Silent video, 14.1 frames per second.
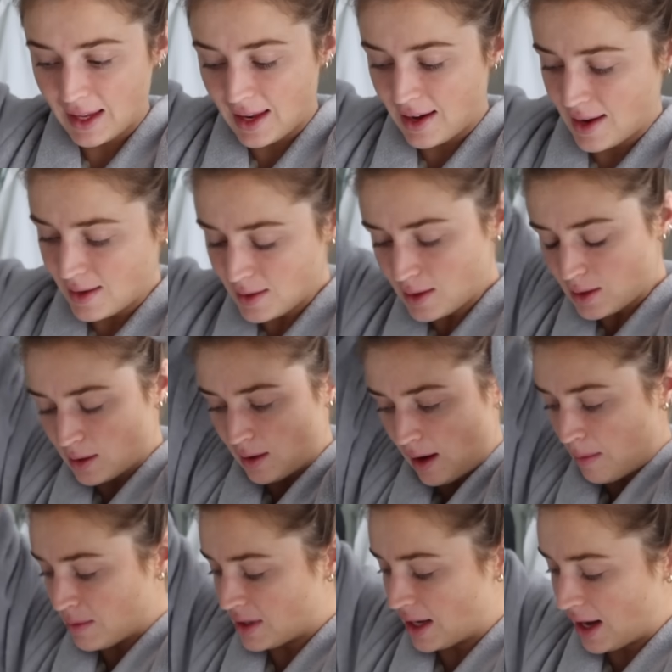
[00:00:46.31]

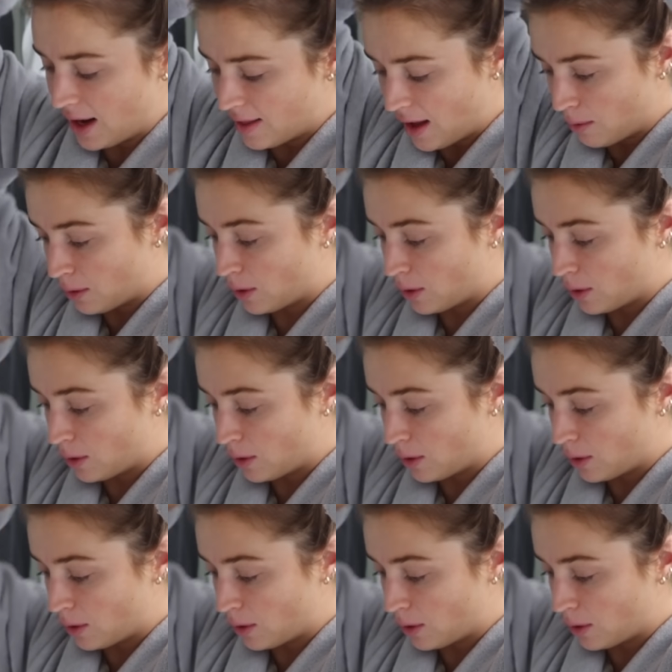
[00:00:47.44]
Instagram today that